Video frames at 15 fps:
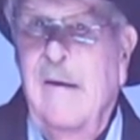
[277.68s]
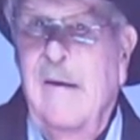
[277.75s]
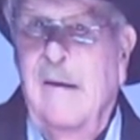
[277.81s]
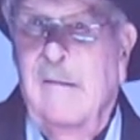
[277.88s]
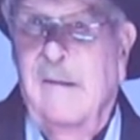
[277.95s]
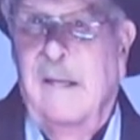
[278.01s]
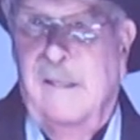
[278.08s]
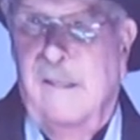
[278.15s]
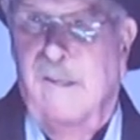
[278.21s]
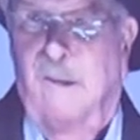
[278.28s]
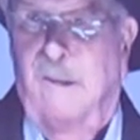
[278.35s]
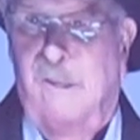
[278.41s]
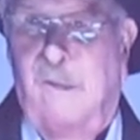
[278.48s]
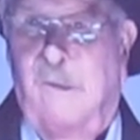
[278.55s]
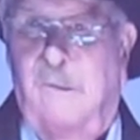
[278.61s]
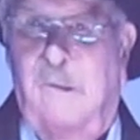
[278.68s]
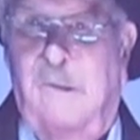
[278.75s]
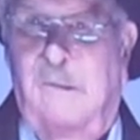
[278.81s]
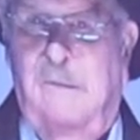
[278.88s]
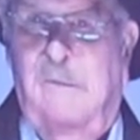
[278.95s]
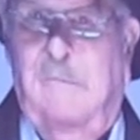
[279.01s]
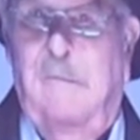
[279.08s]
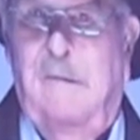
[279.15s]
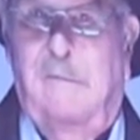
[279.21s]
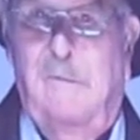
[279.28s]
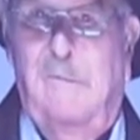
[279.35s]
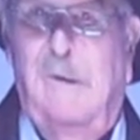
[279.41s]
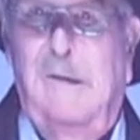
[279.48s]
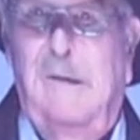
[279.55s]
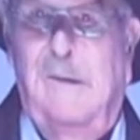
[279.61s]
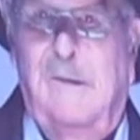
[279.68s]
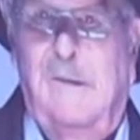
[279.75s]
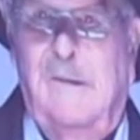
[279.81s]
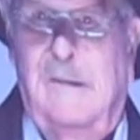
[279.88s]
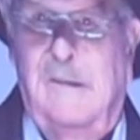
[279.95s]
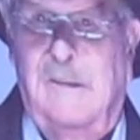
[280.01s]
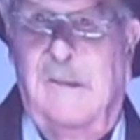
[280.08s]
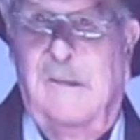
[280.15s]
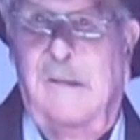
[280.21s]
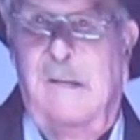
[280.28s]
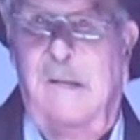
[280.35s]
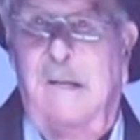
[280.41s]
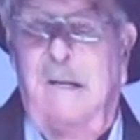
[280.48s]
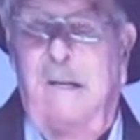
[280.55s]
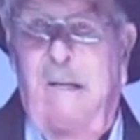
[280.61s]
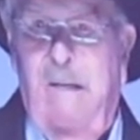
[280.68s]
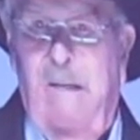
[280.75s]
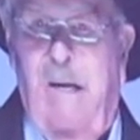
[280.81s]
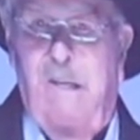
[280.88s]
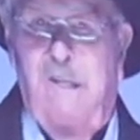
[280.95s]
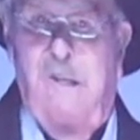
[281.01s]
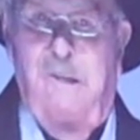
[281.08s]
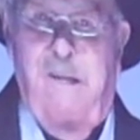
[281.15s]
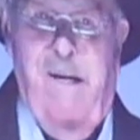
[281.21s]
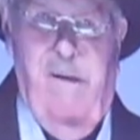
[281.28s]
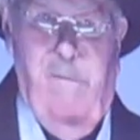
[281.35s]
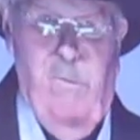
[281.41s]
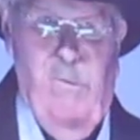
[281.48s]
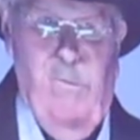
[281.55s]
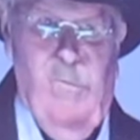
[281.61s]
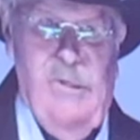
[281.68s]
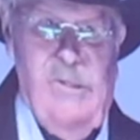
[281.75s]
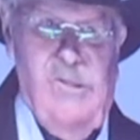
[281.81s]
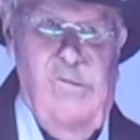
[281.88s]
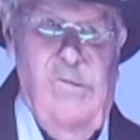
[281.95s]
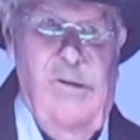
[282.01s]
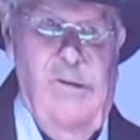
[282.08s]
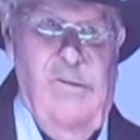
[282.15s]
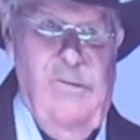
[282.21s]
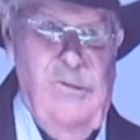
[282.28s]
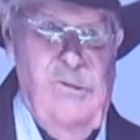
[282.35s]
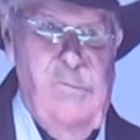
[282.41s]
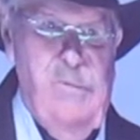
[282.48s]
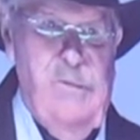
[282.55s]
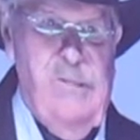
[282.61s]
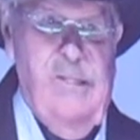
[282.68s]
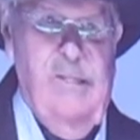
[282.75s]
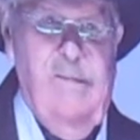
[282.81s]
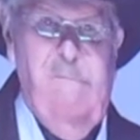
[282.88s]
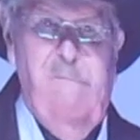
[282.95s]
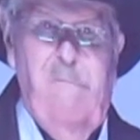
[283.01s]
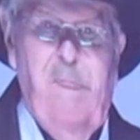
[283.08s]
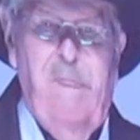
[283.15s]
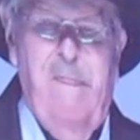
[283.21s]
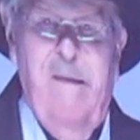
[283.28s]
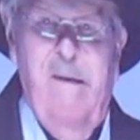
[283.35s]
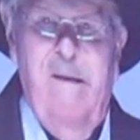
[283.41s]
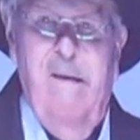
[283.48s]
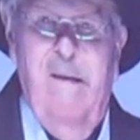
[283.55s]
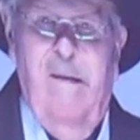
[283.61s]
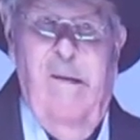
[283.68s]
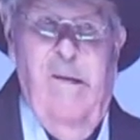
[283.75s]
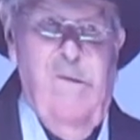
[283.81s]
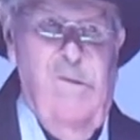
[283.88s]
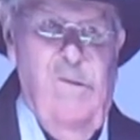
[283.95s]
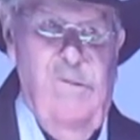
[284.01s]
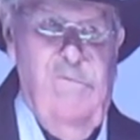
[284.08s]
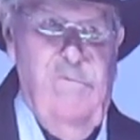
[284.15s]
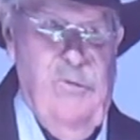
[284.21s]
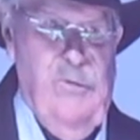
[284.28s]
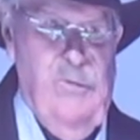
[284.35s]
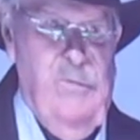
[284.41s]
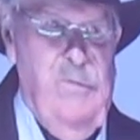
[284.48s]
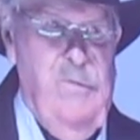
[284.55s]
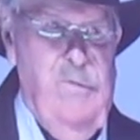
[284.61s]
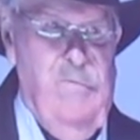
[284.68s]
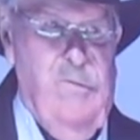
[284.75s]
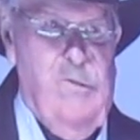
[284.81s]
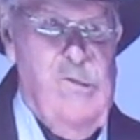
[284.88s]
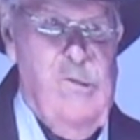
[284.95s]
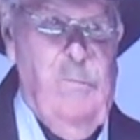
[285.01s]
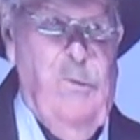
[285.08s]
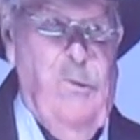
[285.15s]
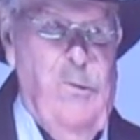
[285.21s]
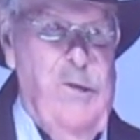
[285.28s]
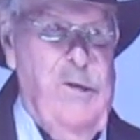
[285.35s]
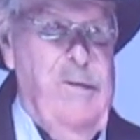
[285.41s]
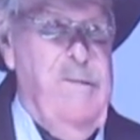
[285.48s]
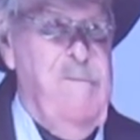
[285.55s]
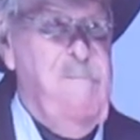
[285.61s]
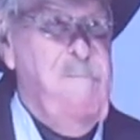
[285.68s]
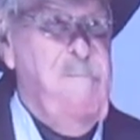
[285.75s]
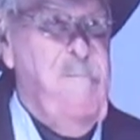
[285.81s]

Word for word: Thanks also to everyone here at the National Cowboy and Western Heritage Museum and all of you for supporting it.